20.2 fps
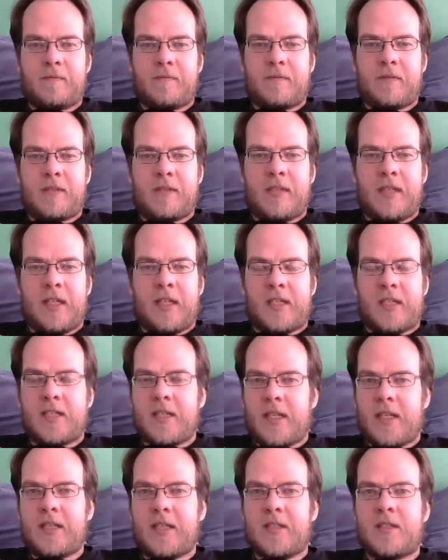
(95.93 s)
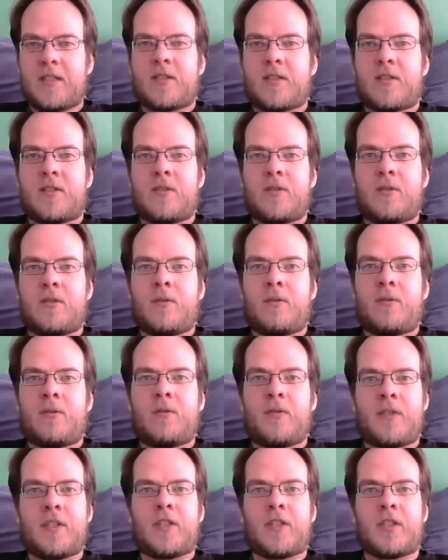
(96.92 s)
I decided to
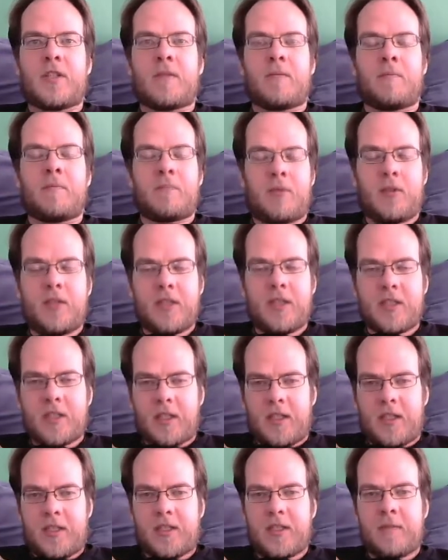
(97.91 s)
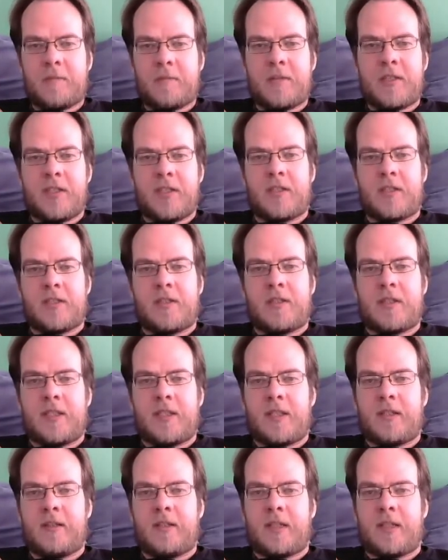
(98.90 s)
finish Bully Scholarship Edition
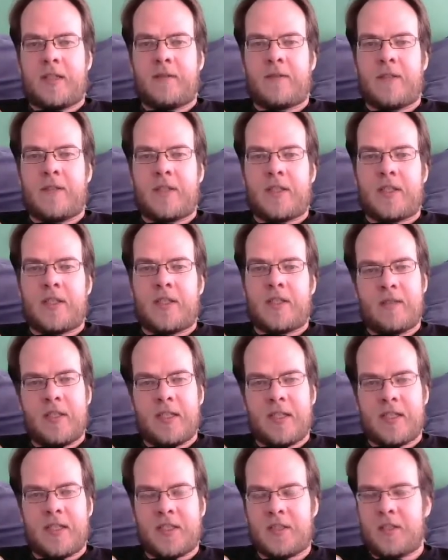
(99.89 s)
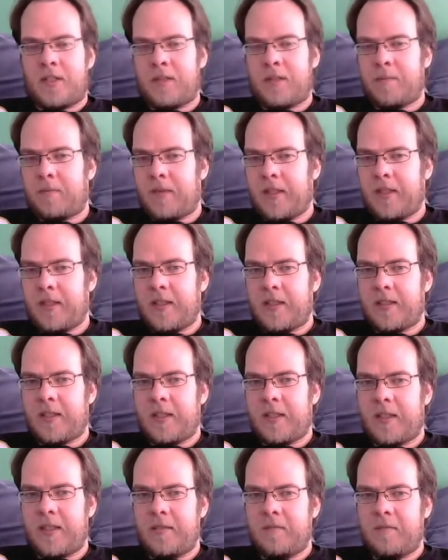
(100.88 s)
in that vacation. I started playing that
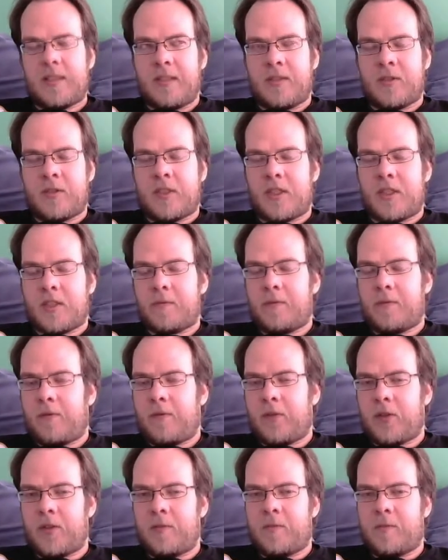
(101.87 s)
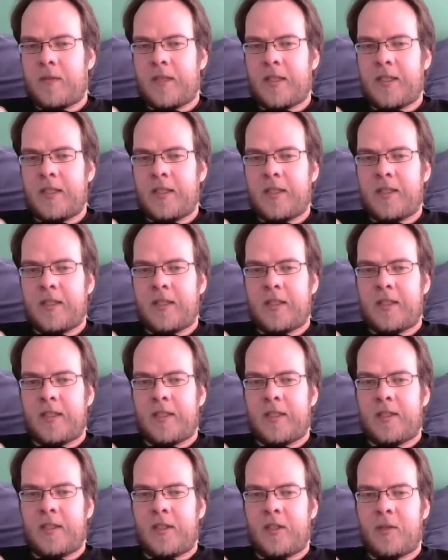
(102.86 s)
game just before my
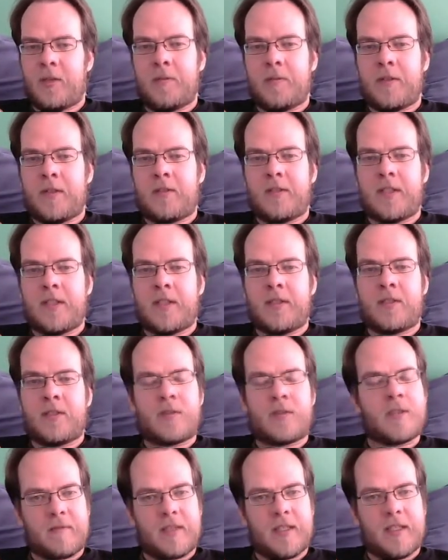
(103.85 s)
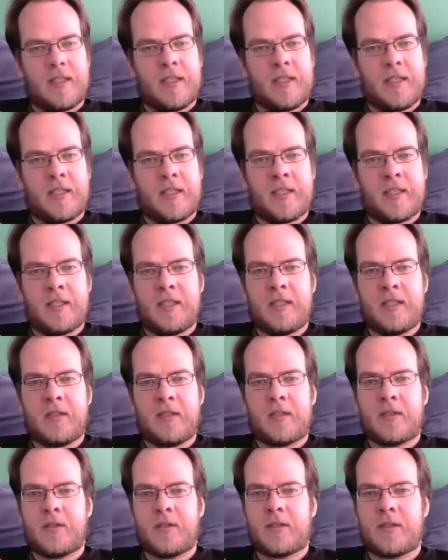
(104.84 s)
Open RA tournament and I needed a
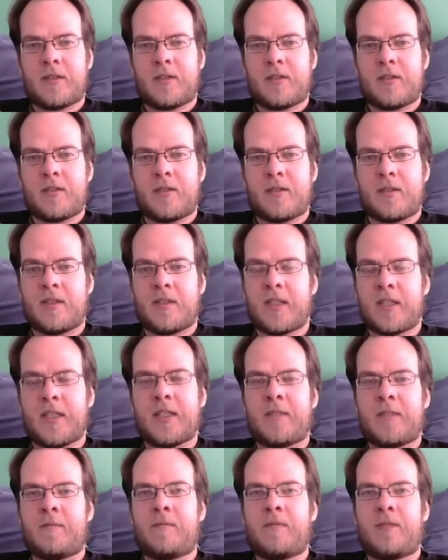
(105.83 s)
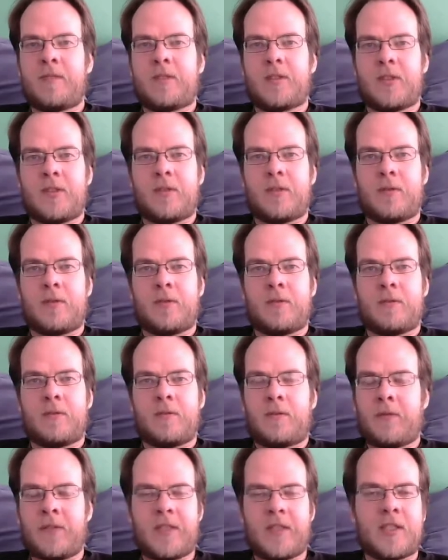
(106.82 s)
good time to
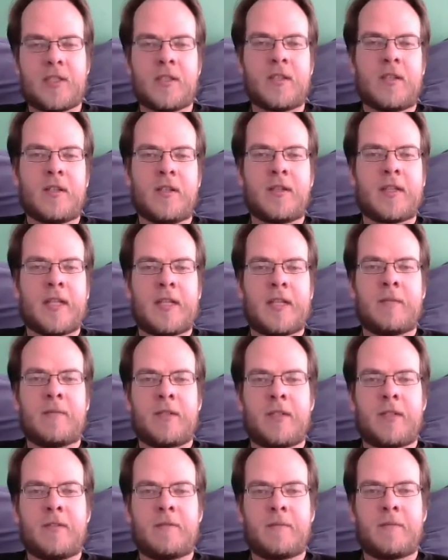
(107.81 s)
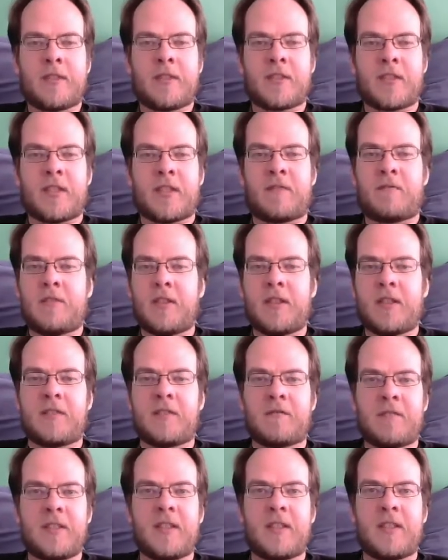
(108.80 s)
finish the game off because I
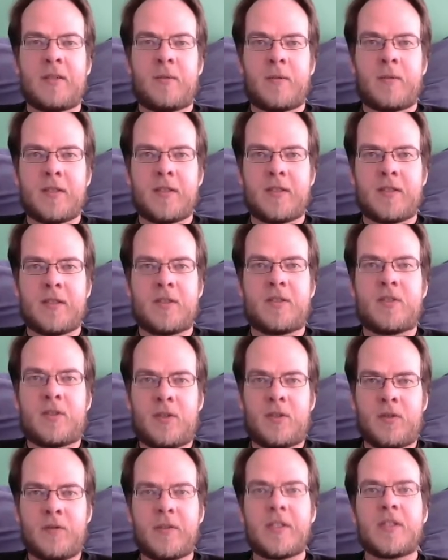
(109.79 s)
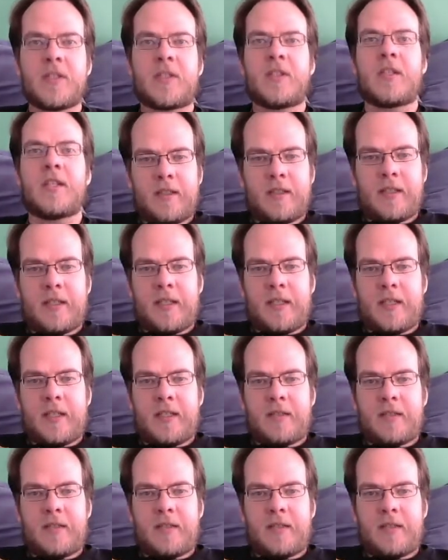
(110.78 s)
really wanted to finish the game. And